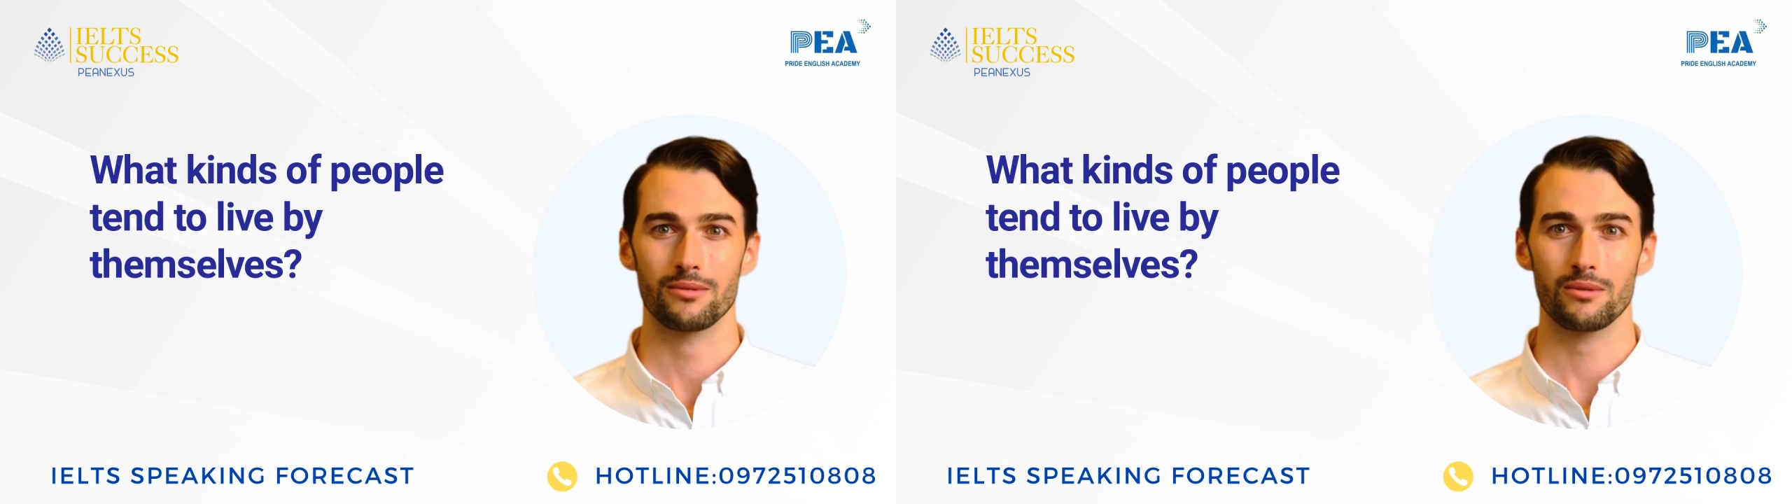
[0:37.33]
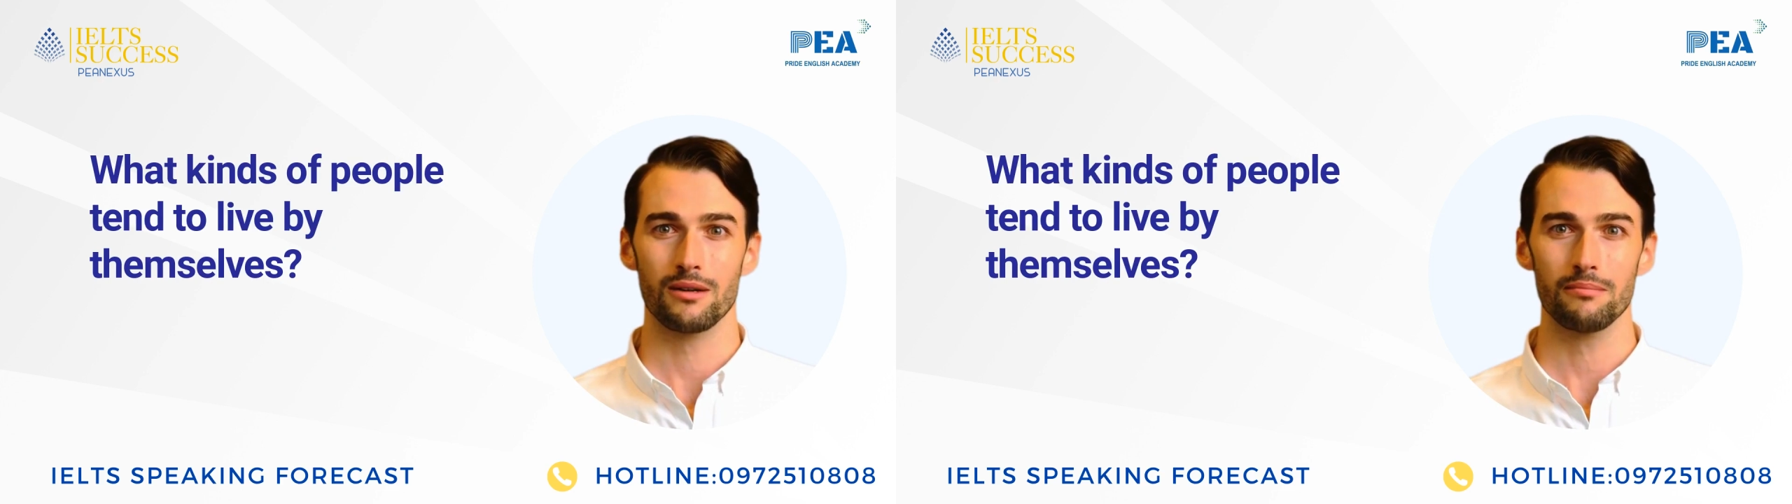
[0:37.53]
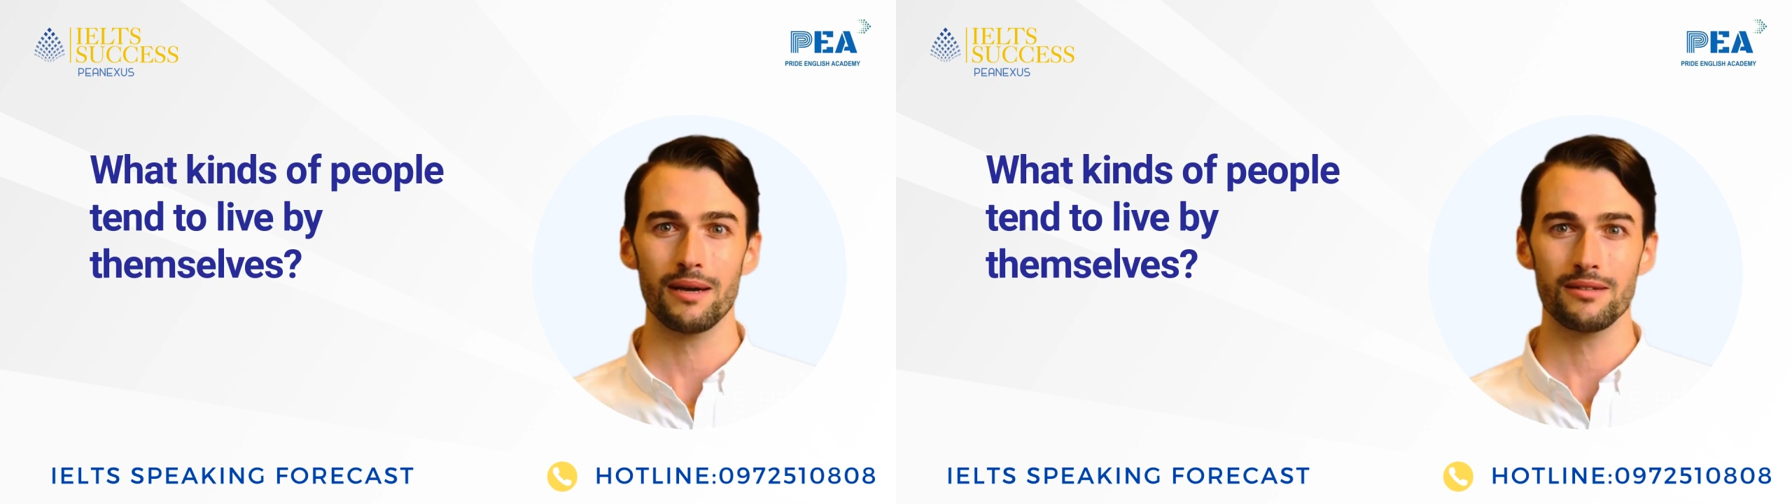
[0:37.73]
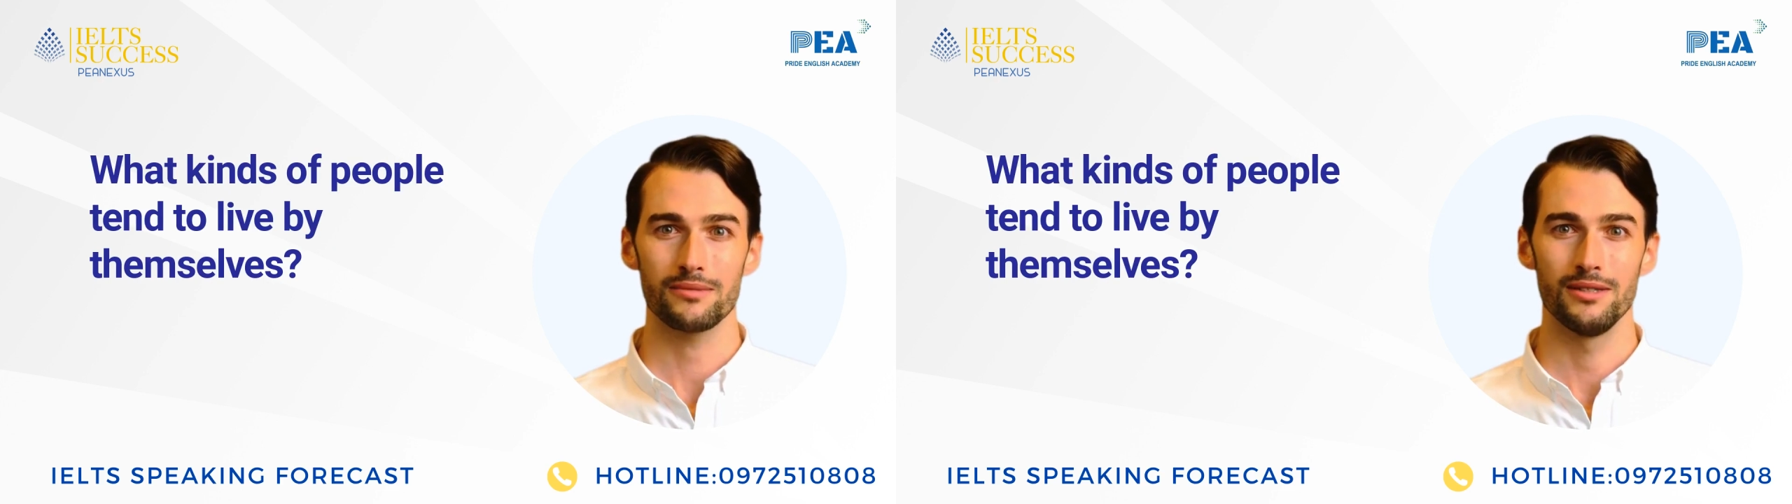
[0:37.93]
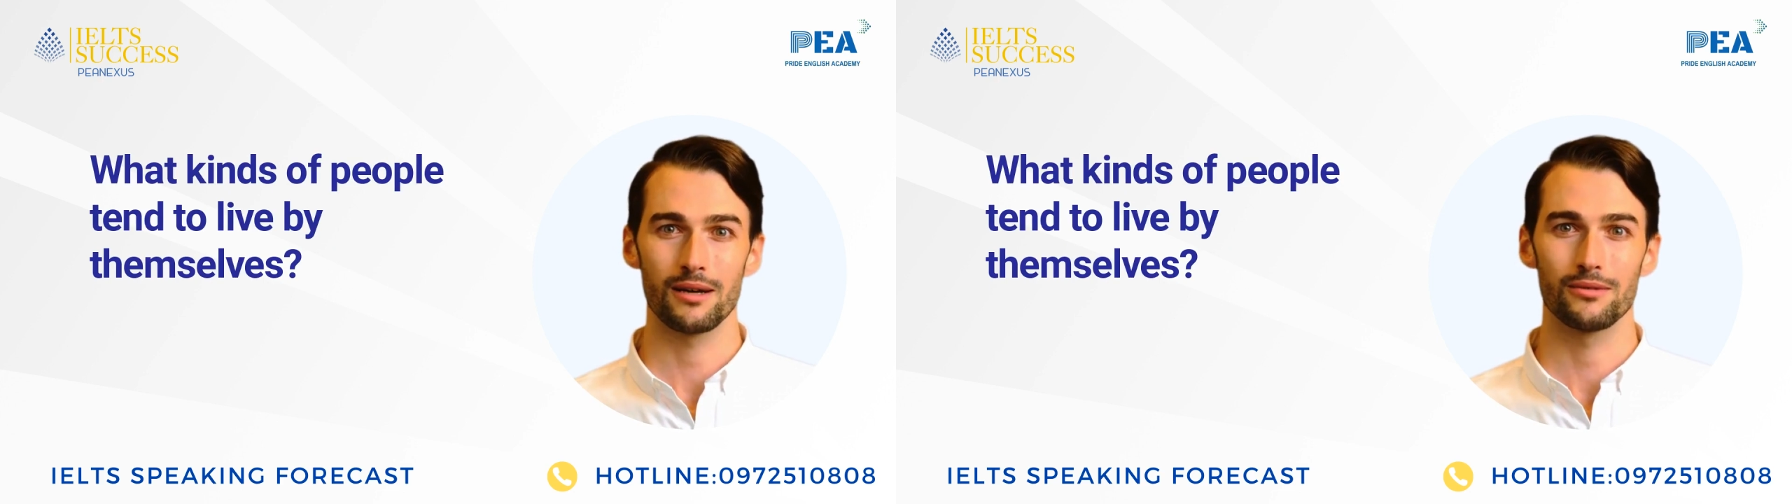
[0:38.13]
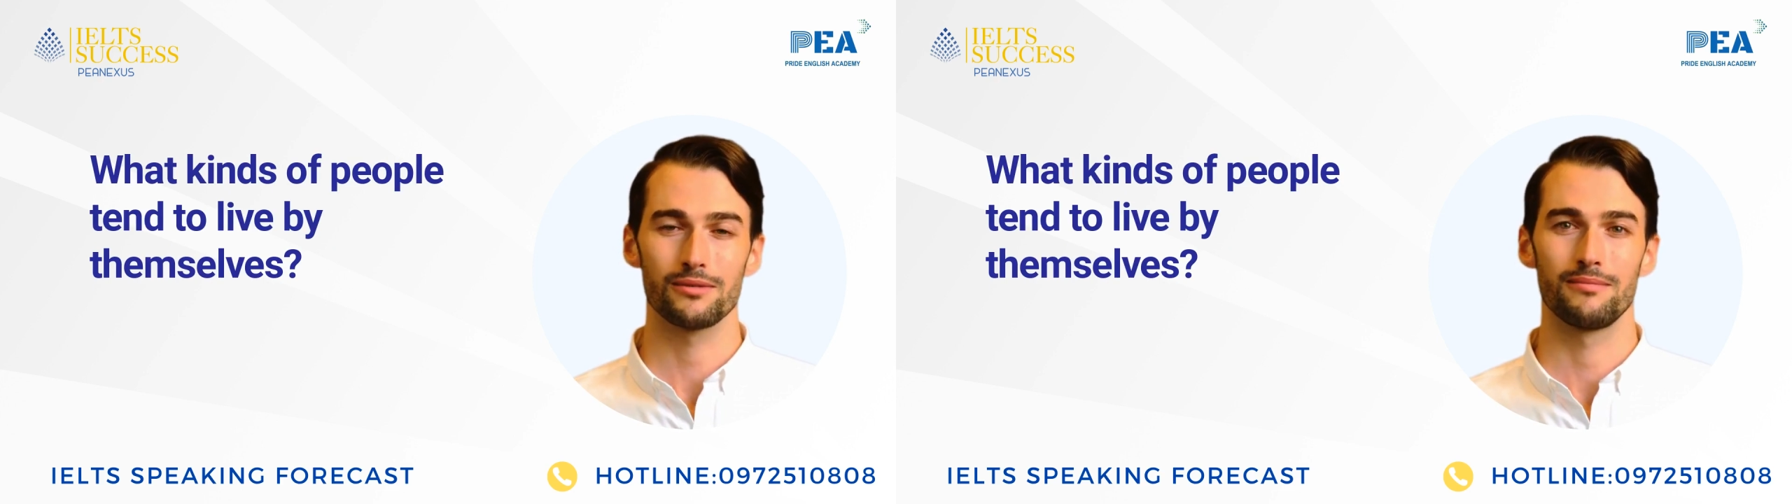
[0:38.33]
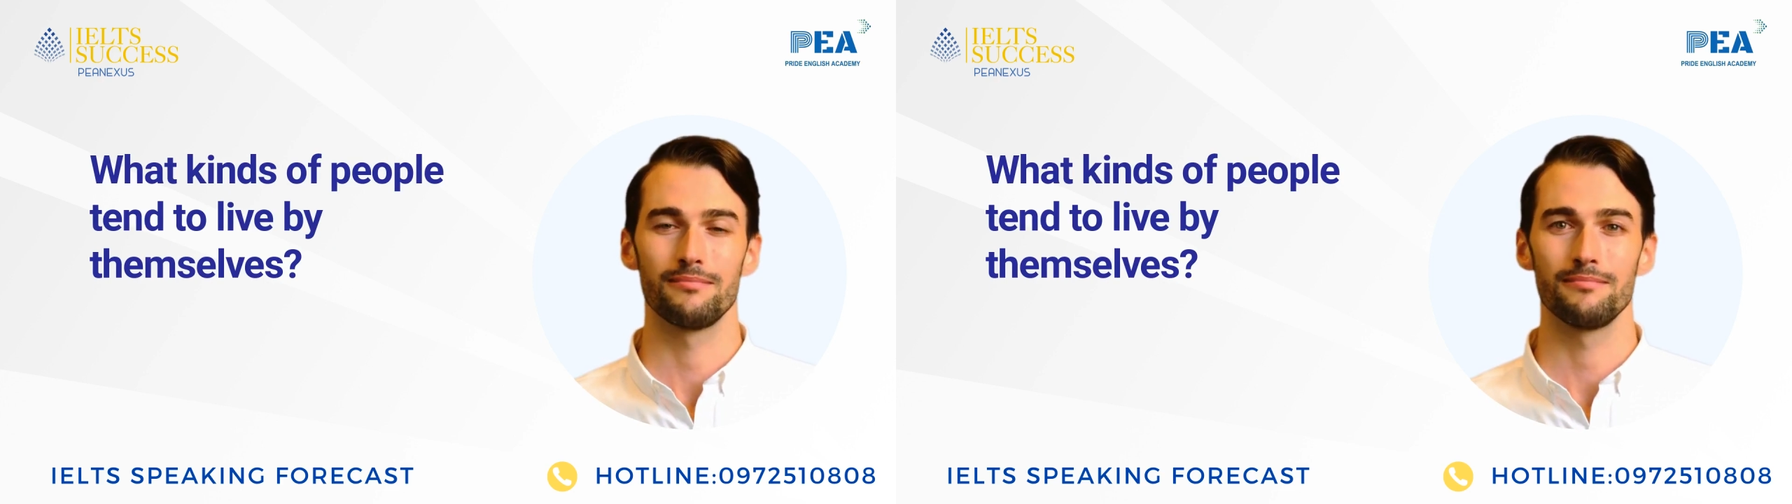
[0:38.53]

to live by themselves?